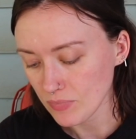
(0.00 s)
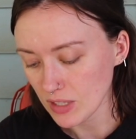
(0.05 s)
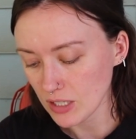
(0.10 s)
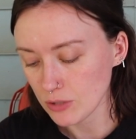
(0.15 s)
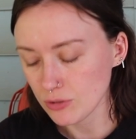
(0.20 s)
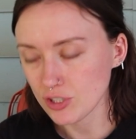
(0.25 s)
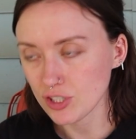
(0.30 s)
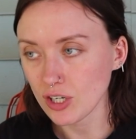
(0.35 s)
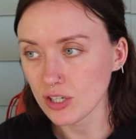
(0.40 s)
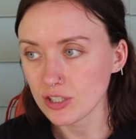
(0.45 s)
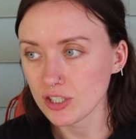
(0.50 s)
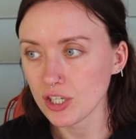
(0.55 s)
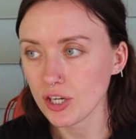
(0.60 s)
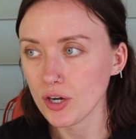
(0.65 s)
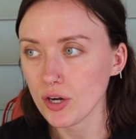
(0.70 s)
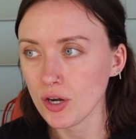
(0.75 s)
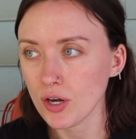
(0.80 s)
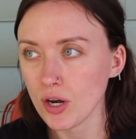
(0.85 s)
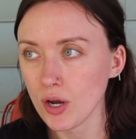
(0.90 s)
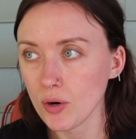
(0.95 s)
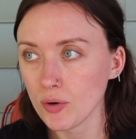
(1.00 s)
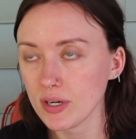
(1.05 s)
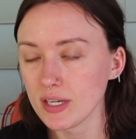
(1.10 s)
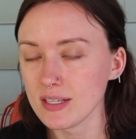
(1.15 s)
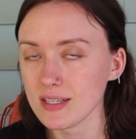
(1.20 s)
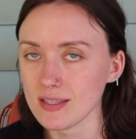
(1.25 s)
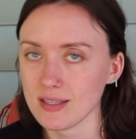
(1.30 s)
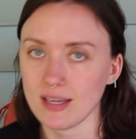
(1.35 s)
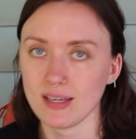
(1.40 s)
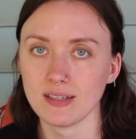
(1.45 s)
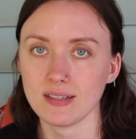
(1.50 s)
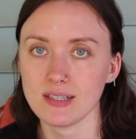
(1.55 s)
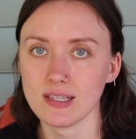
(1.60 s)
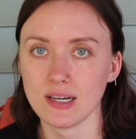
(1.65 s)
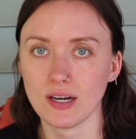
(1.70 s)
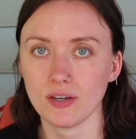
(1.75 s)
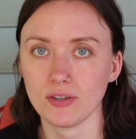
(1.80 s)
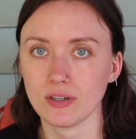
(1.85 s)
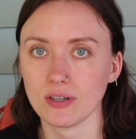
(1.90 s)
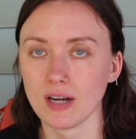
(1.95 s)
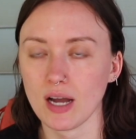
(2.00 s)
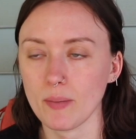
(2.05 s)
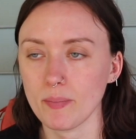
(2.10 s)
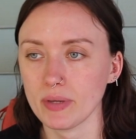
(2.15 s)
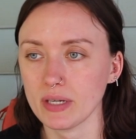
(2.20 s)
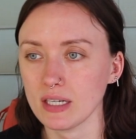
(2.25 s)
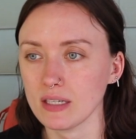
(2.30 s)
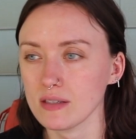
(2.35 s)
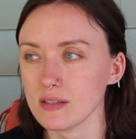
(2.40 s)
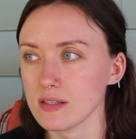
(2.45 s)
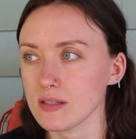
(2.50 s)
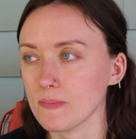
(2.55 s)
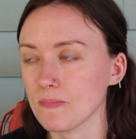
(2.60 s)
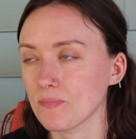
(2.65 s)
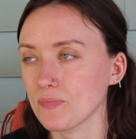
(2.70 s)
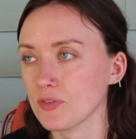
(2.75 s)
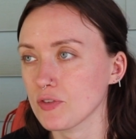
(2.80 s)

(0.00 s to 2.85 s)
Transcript: you start to notice things in other companies.